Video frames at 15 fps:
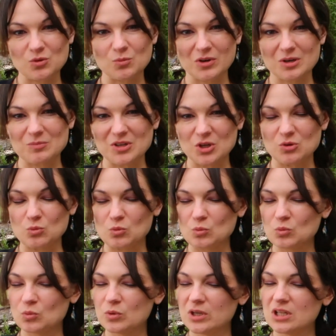you want to be
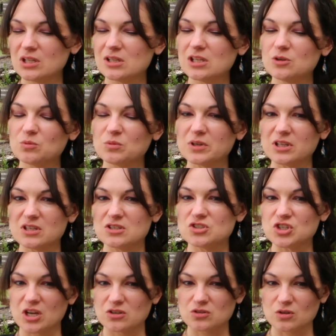really, really
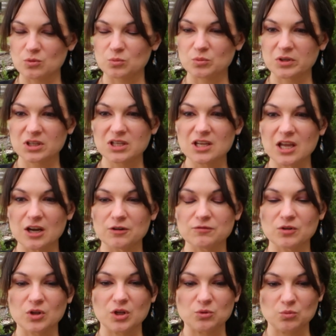gentle, really
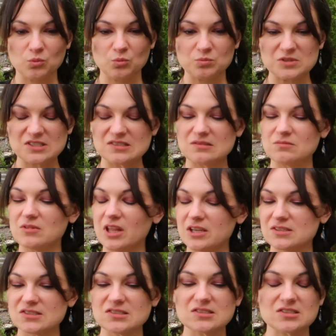careful, and
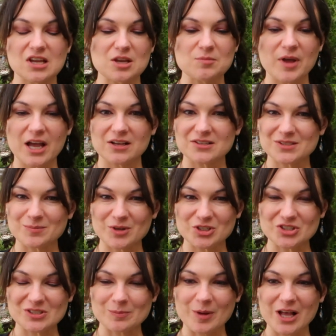like stay back as
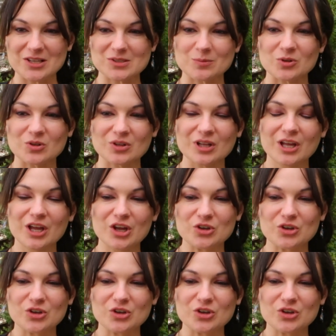much as possible.